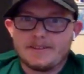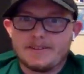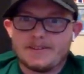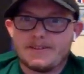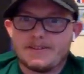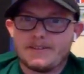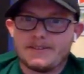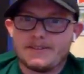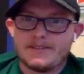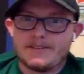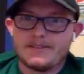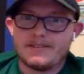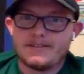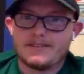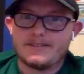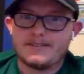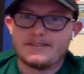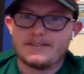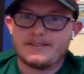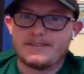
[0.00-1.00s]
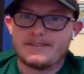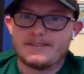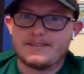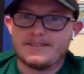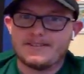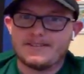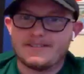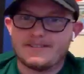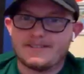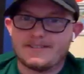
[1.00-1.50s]

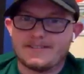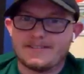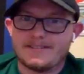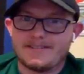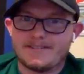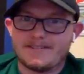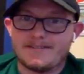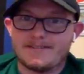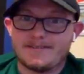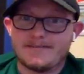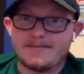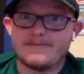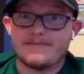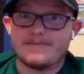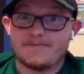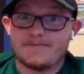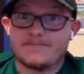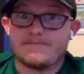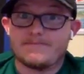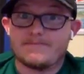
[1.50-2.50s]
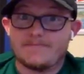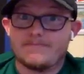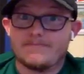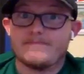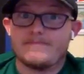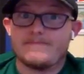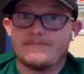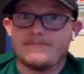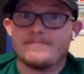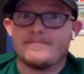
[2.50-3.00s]

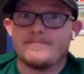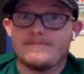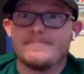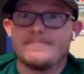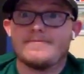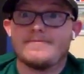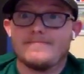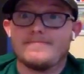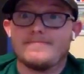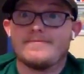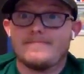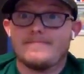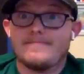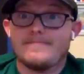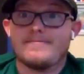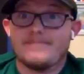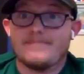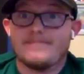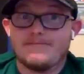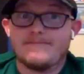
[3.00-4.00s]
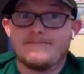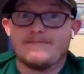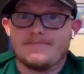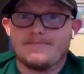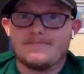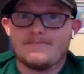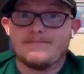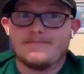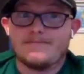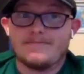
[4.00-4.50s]

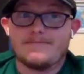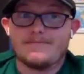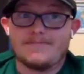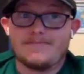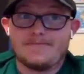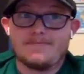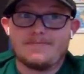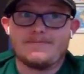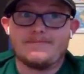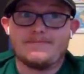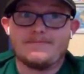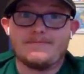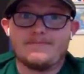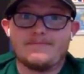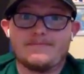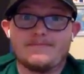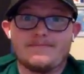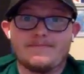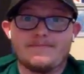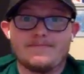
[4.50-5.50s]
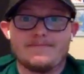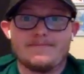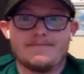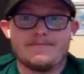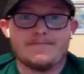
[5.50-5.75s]
(not speaking)